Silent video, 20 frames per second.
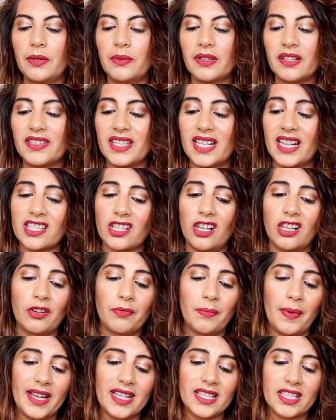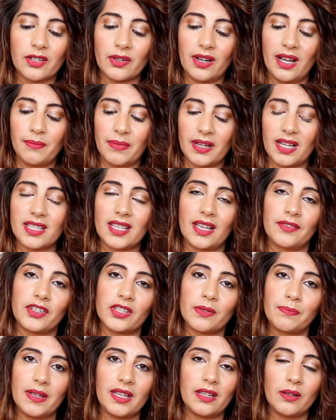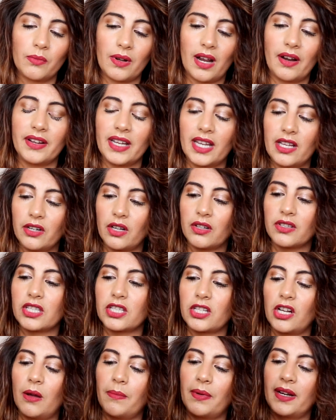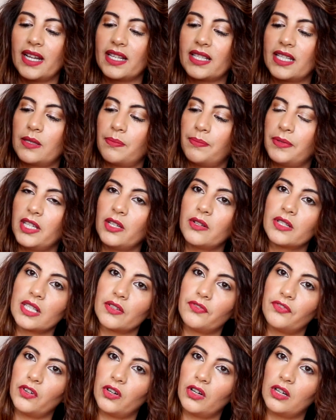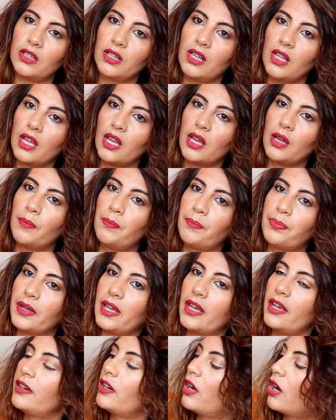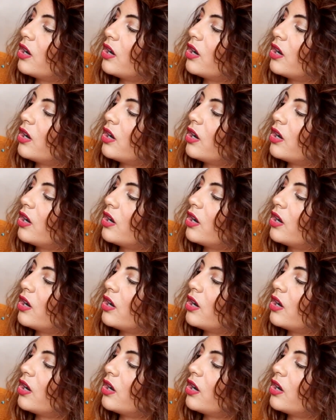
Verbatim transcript: You will have seen this all over my Instagram because I've just been wearing it non-stop, and it's this beautiful burnt